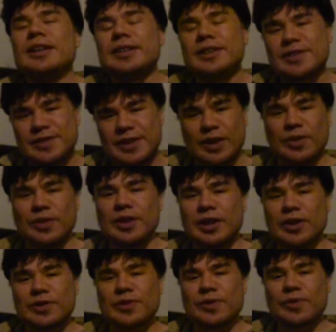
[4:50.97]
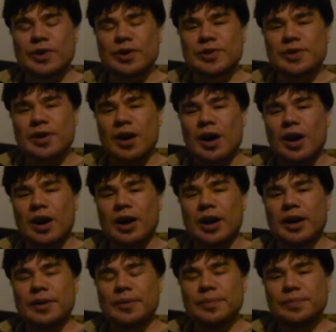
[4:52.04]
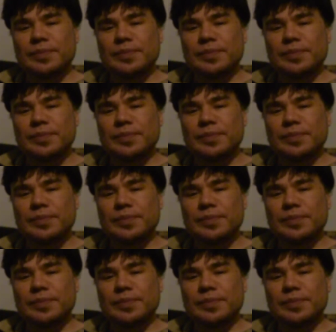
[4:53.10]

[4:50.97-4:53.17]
The second thing is of course are